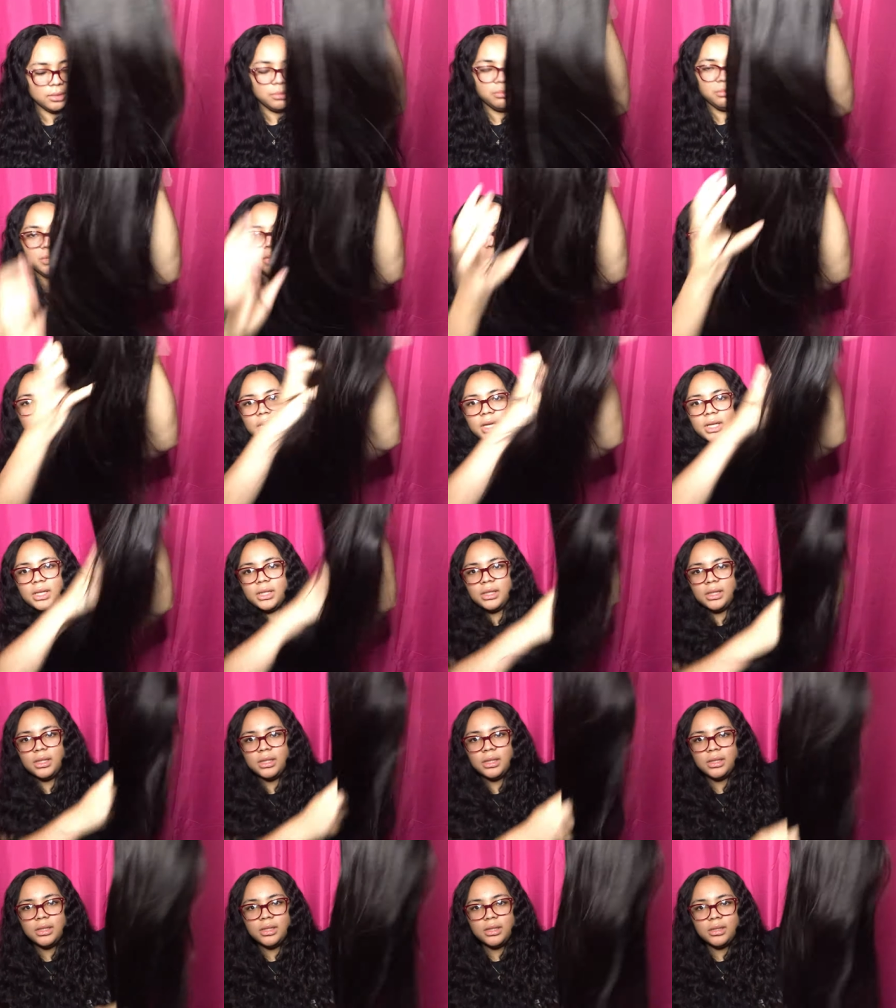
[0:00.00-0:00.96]
but yes
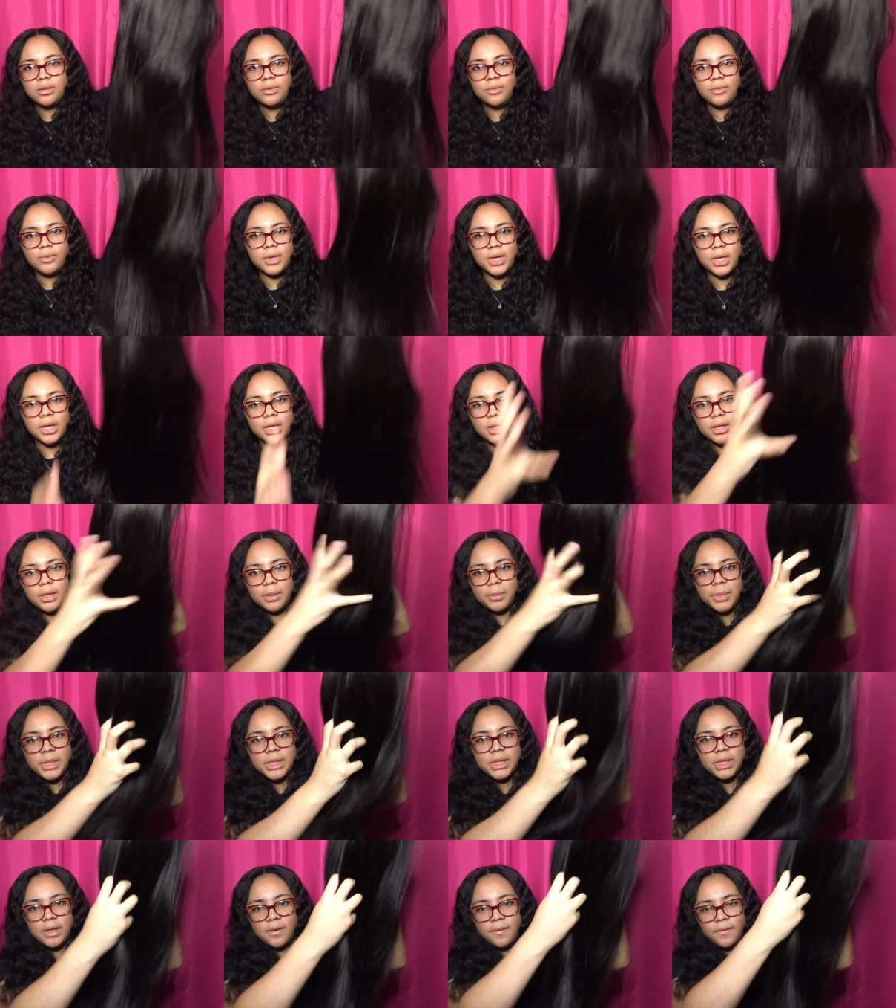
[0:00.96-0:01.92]
this is the wig let me
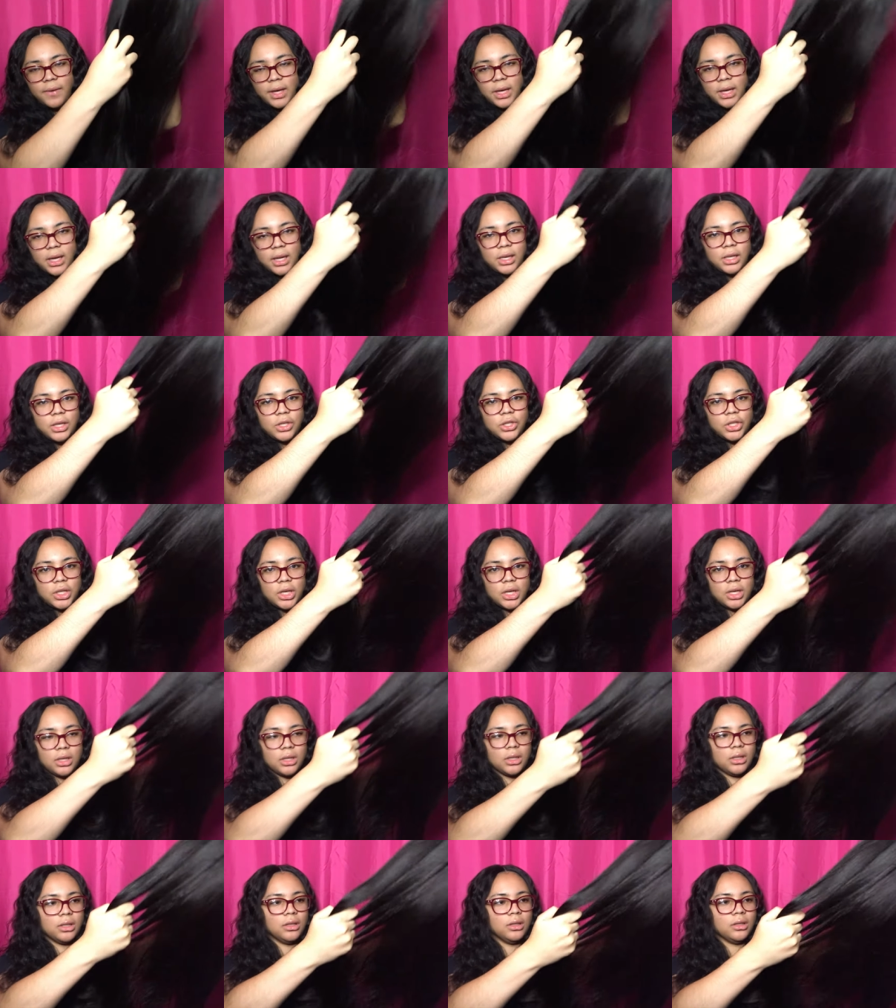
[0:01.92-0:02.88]
see if I get any
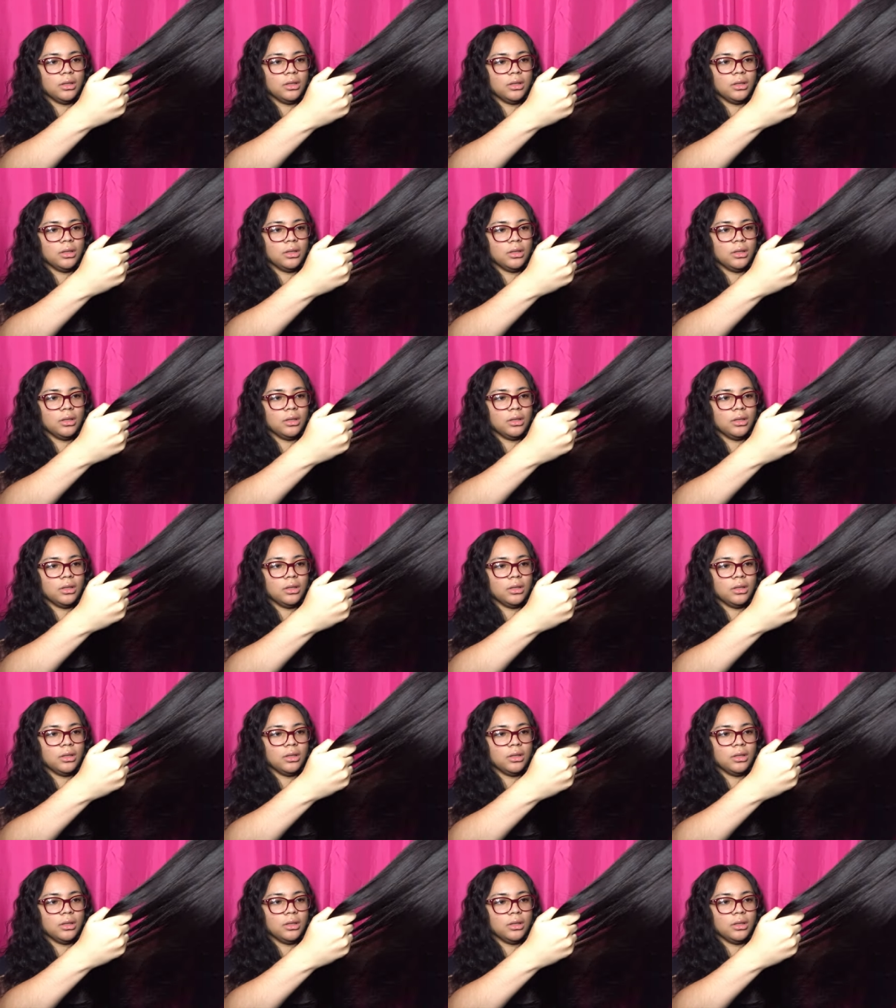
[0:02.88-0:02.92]
shedding